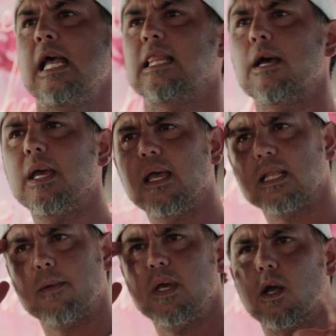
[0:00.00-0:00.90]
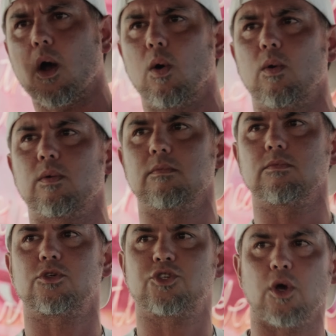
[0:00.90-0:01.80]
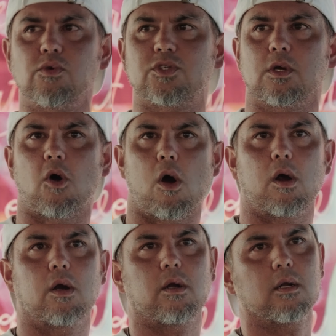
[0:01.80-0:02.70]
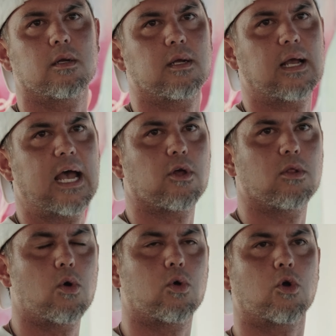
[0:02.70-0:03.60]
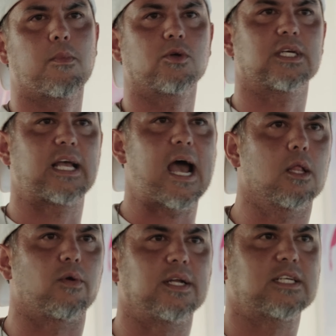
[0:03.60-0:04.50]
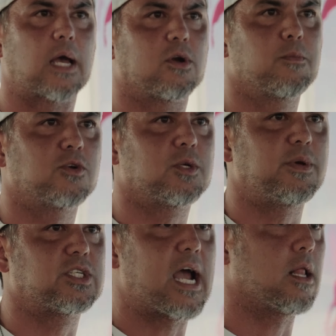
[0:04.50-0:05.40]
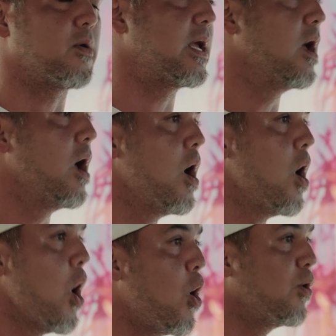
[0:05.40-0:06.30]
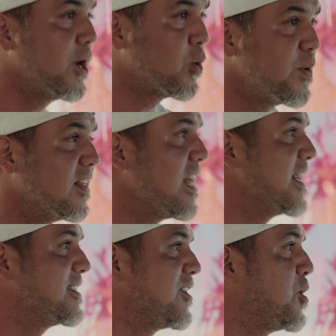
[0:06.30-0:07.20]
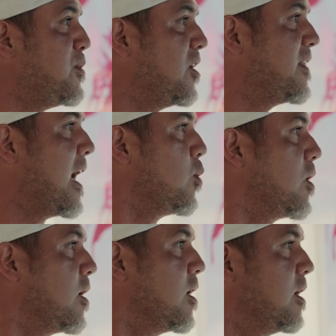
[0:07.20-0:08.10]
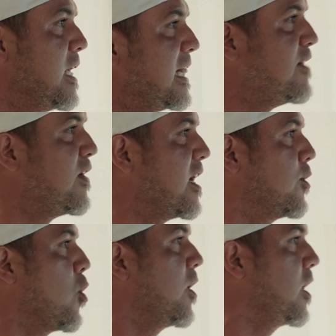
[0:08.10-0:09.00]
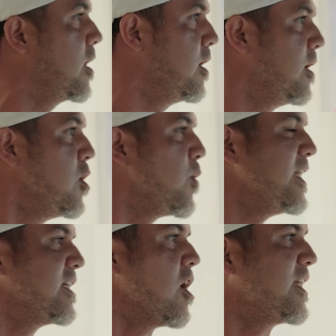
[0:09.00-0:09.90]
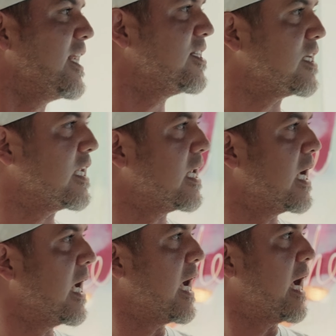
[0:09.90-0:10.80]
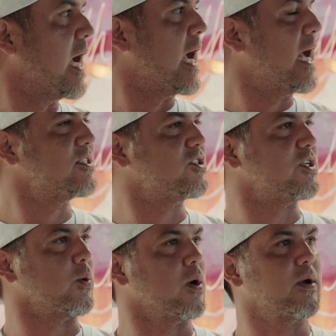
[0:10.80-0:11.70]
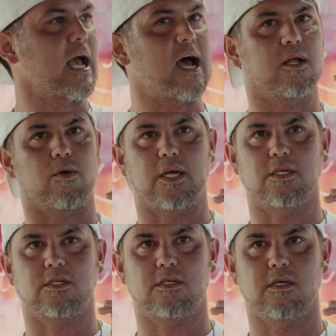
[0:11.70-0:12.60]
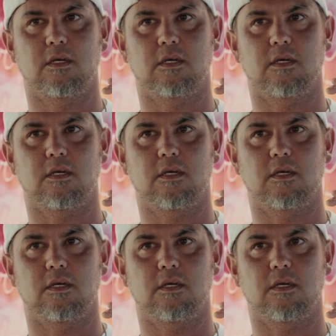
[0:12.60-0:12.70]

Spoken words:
Let me go show some art at the local Hermosa Gallery, type in Hermosa Beach Gallery, only to realize that the community that we're living and growing, raising our kids in, had 0 galleries.